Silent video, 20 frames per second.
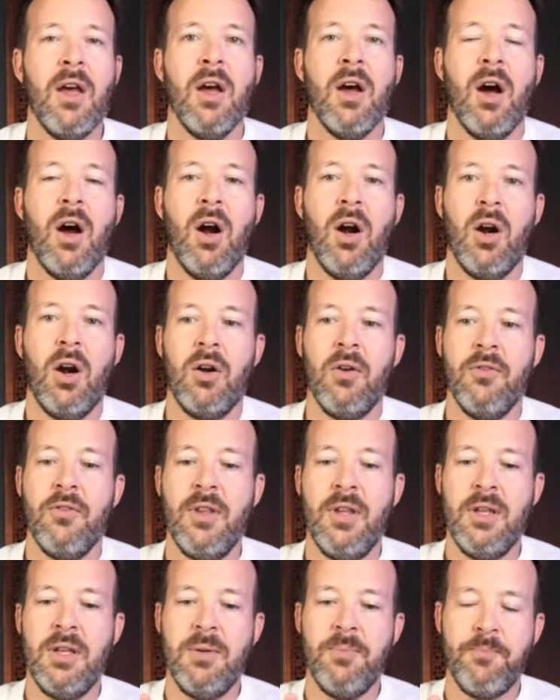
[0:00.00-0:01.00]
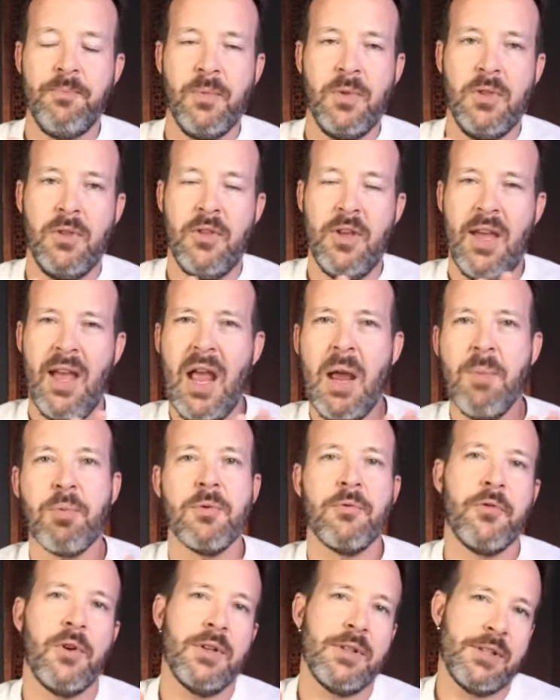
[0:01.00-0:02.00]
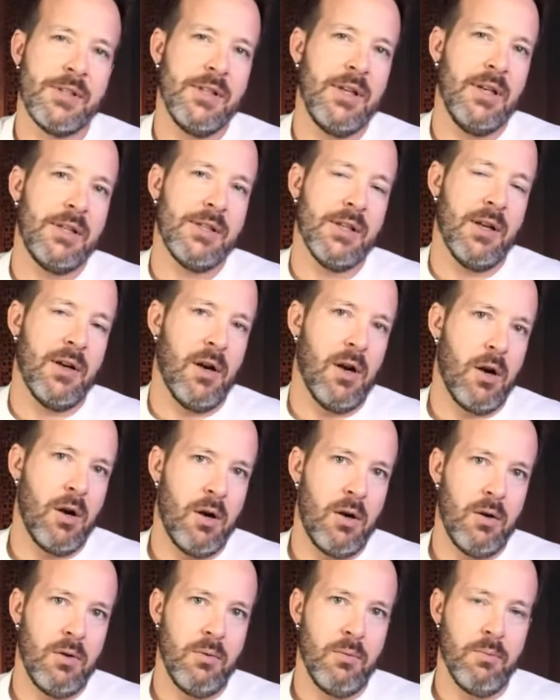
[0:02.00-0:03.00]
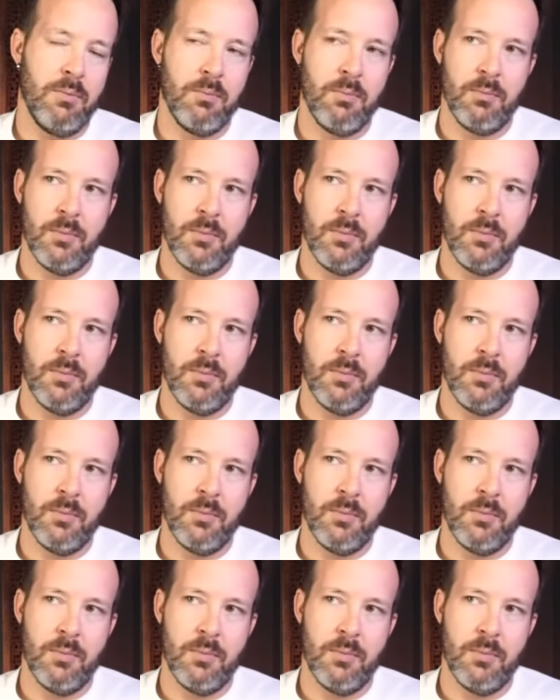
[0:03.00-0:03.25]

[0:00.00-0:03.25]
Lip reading: are the apron front sinks that are